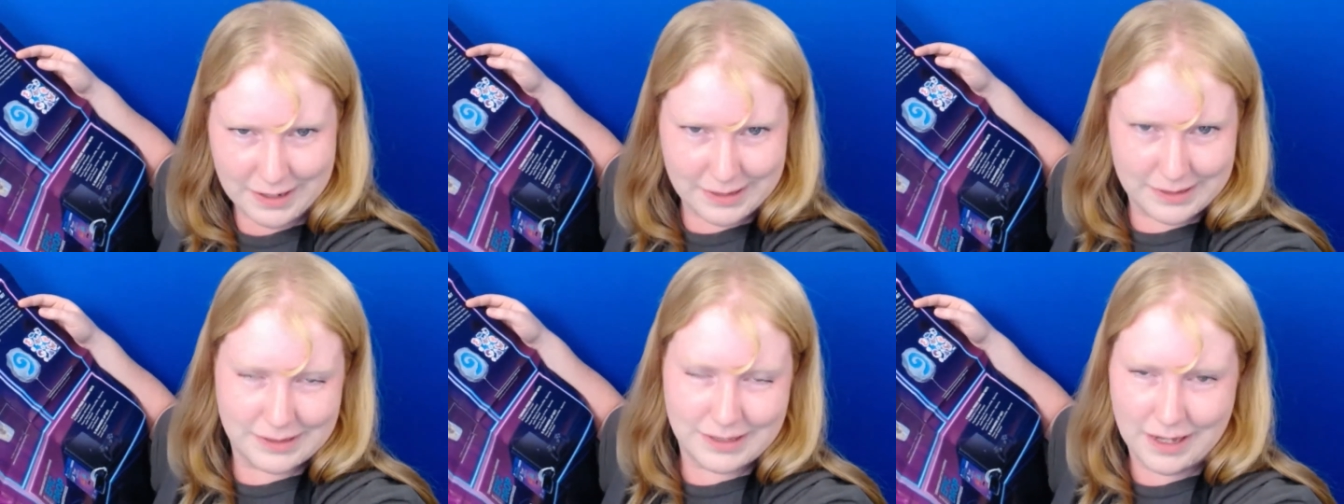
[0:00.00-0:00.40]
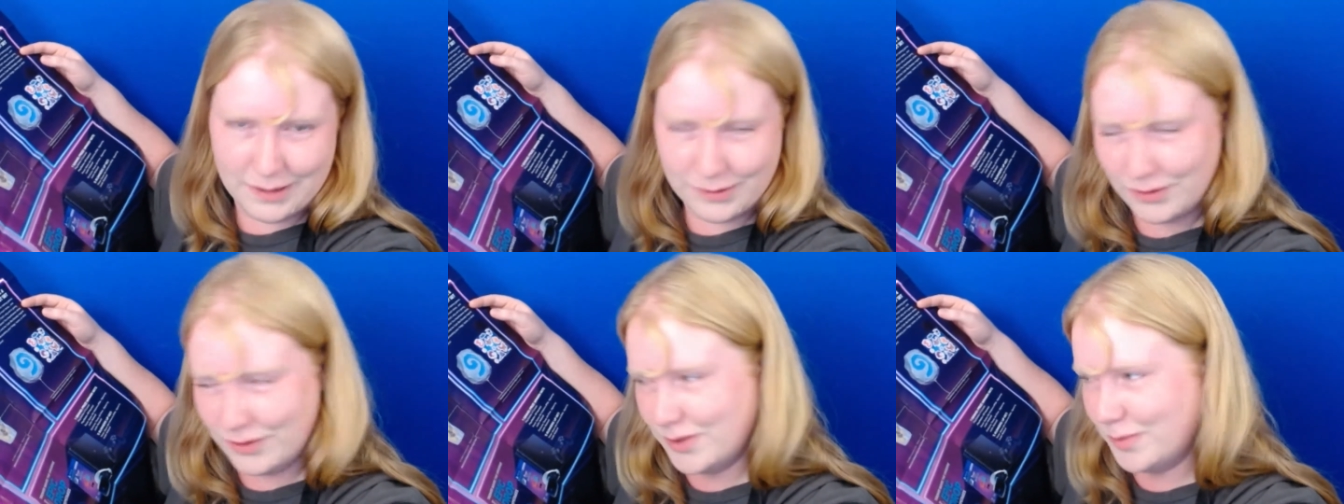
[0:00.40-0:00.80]
Not
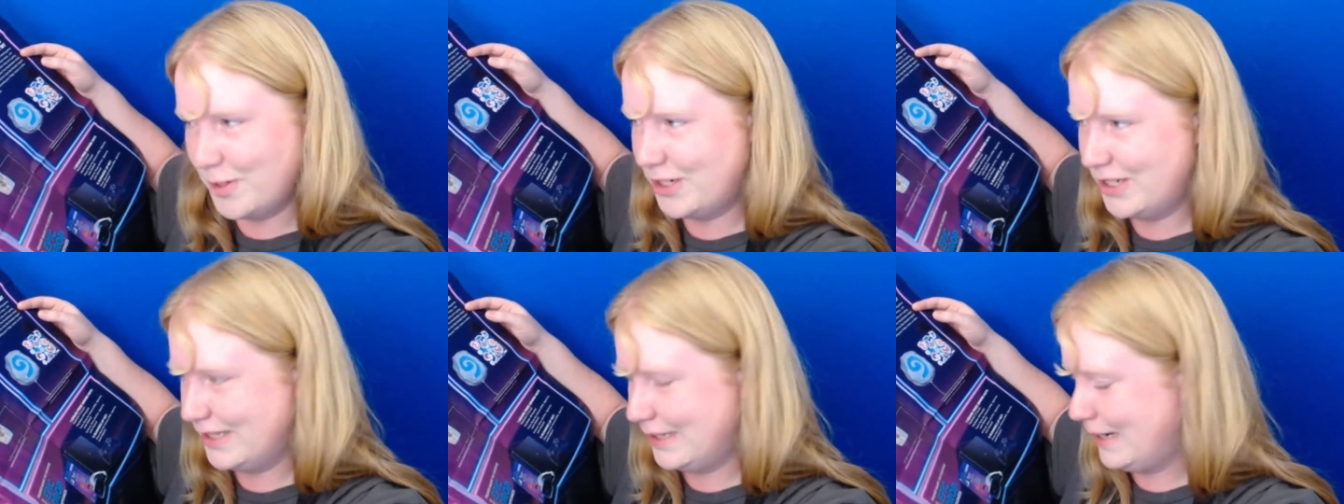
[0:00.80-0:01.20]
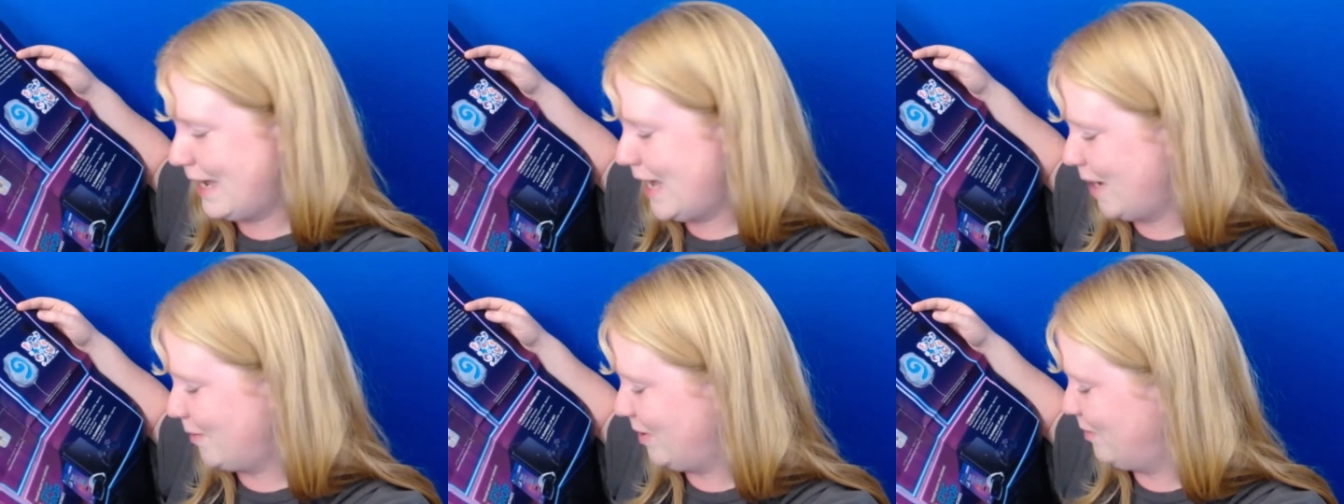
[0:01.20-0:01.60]
skeletal so much as
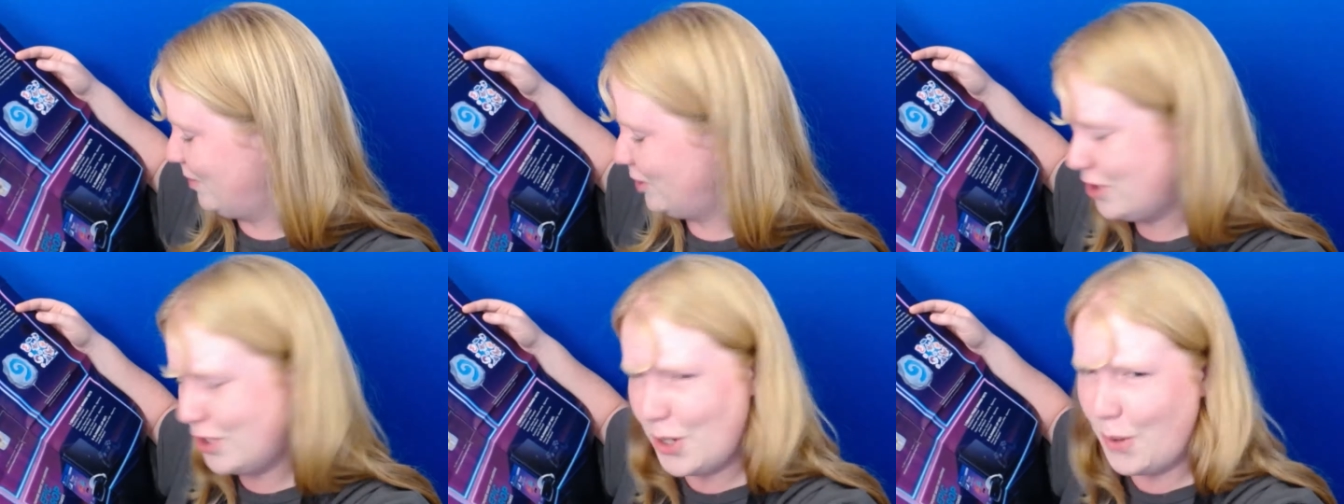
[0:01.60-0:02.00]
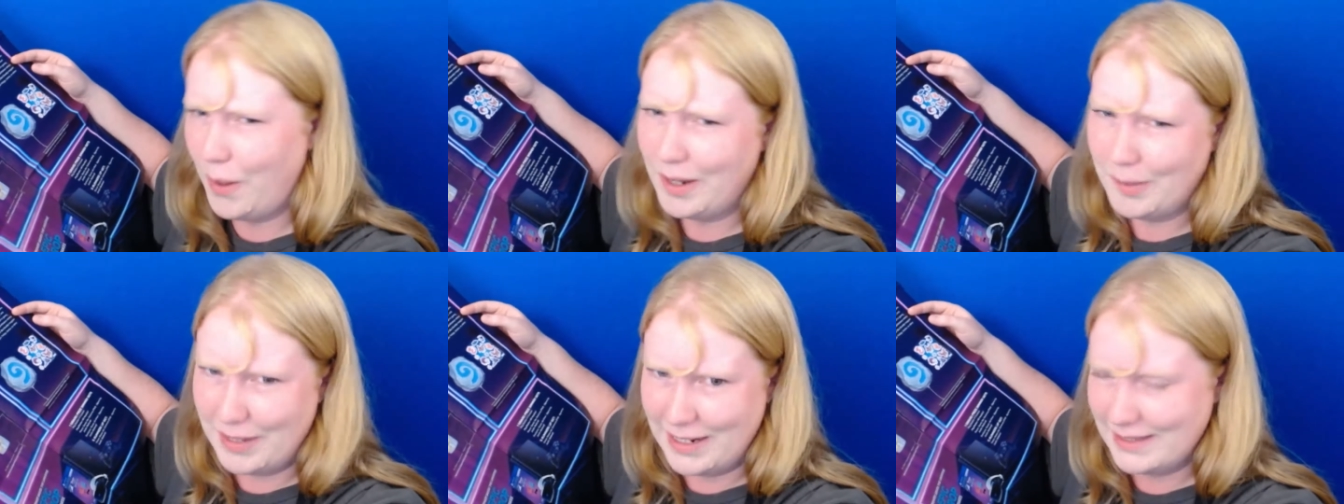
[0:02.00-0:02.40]
anatomy, but you know
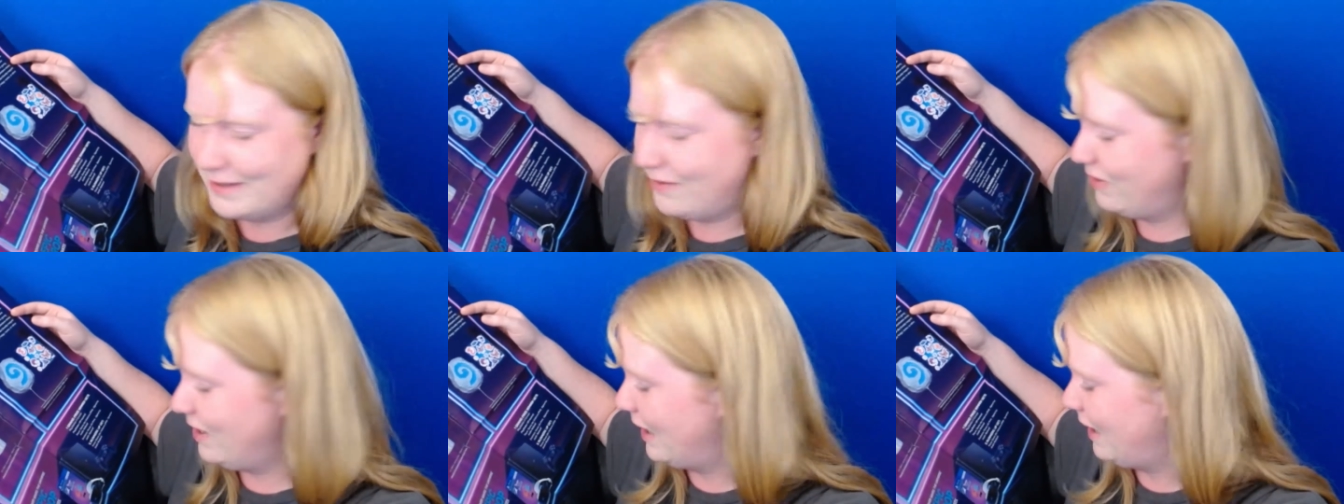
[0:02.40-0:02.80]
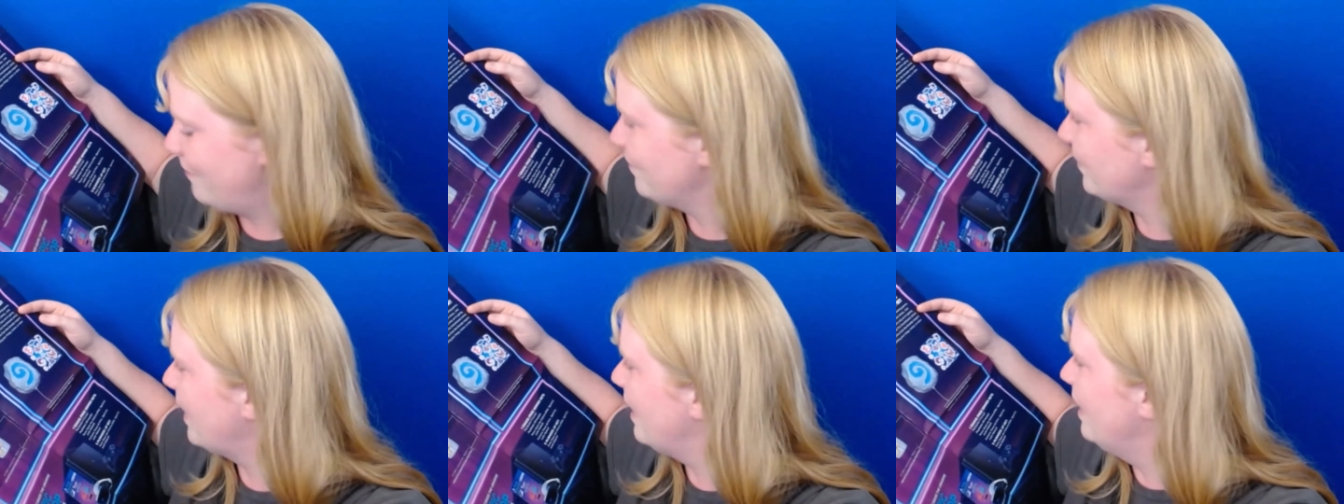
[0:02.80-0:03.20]
what I mean, it's a thingy.
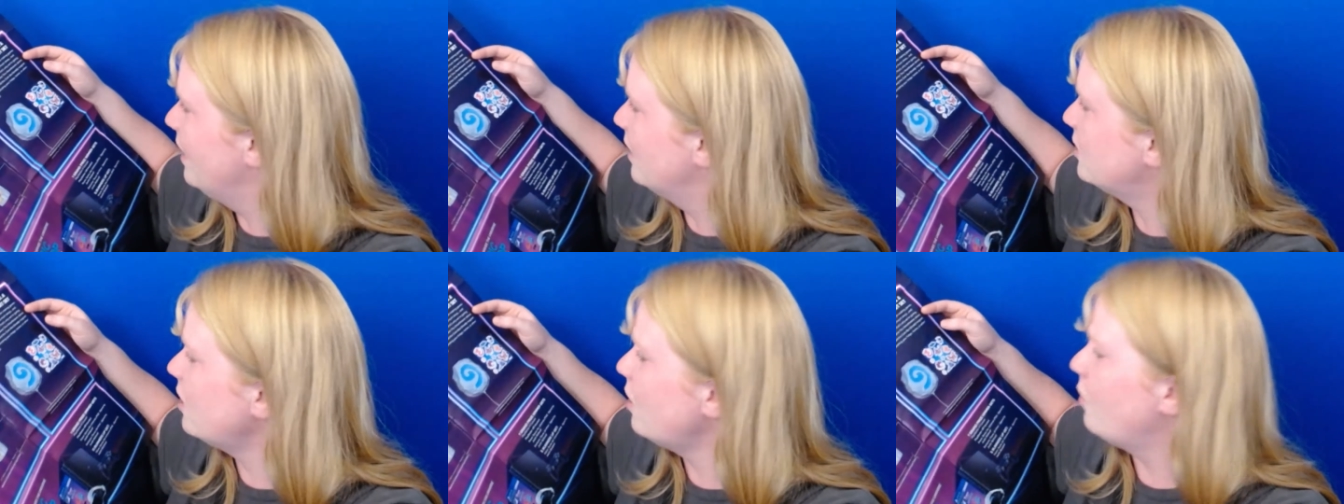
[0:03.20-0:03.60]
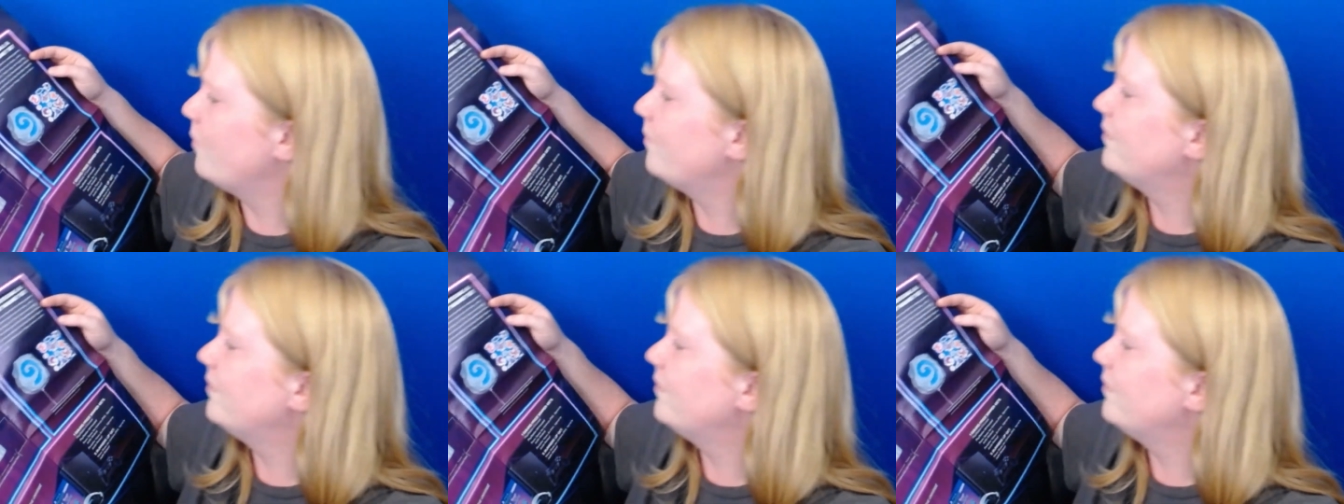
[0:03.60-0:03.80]
So,